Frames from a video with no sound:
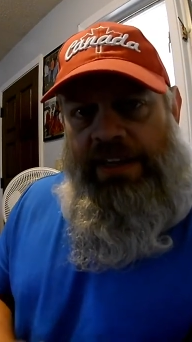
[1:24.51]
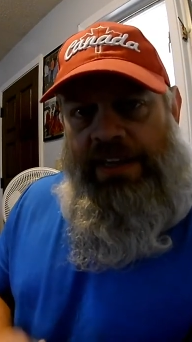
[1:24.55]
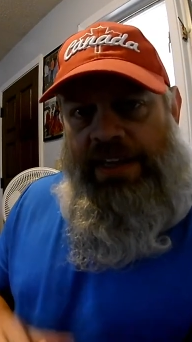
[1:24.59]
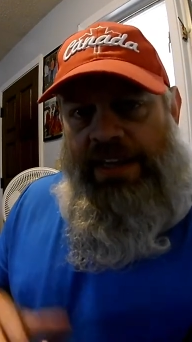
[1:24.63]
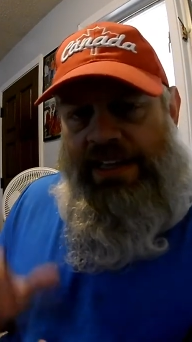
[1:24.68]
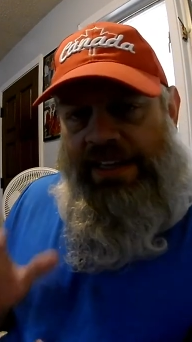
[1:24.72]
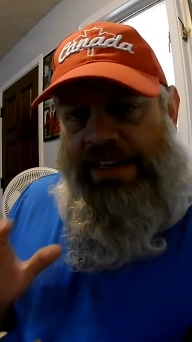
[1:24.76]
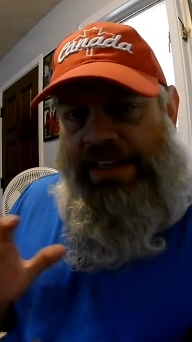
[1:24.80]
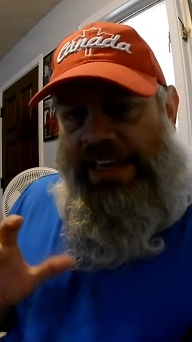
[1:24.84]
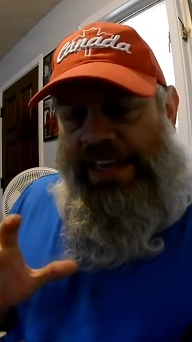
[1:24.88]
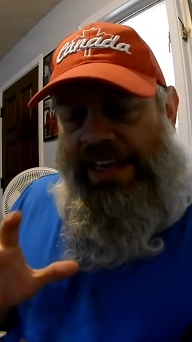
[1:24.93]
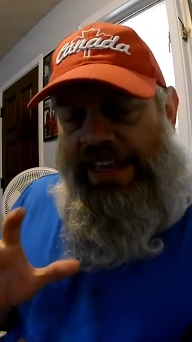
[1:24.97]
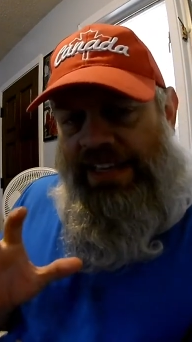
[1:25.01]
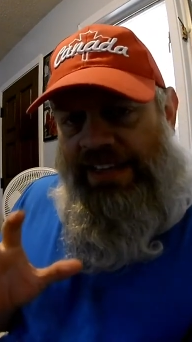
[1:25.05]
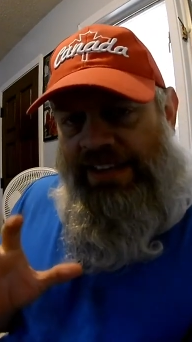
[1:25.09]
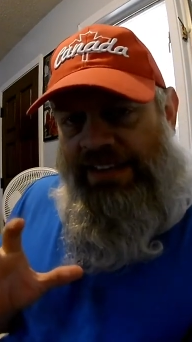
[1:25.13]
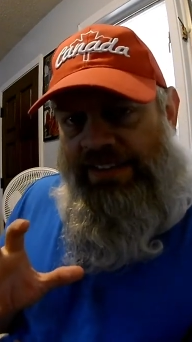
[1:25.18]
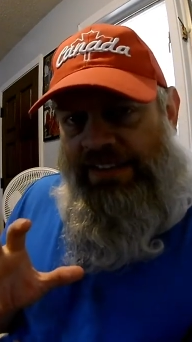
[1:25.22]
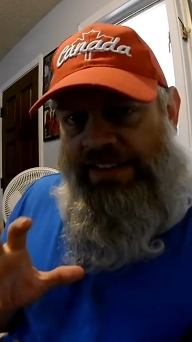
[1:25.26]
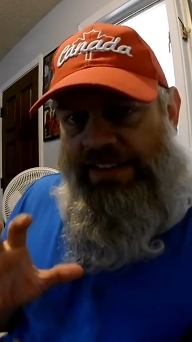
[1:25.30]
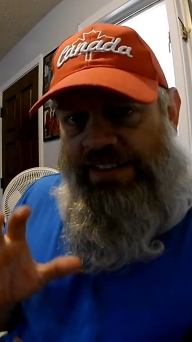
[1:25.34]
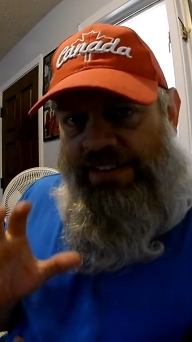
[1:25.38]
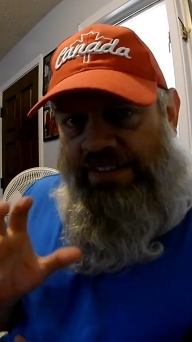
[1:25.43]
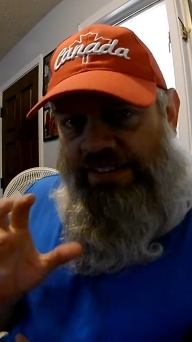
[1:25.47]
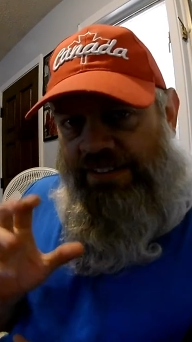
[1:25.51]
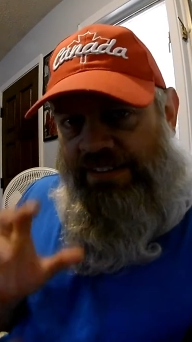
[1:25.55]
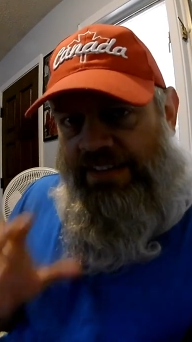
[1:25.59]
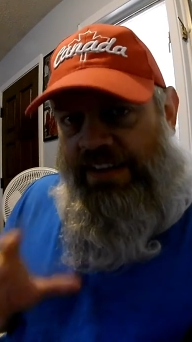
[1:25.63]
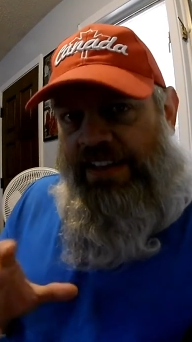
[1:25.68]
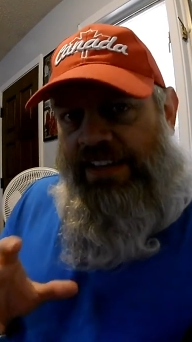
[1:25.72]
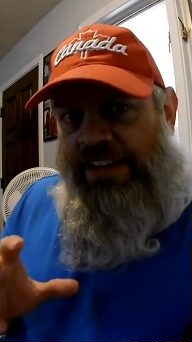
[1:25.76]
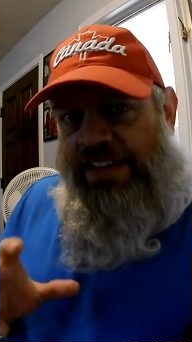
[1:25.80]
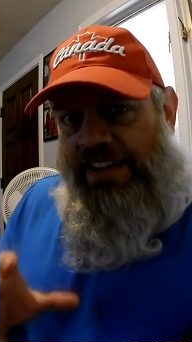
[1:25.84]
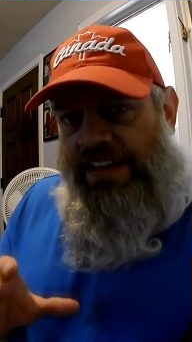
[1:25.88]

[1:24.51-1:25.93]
I can't tell you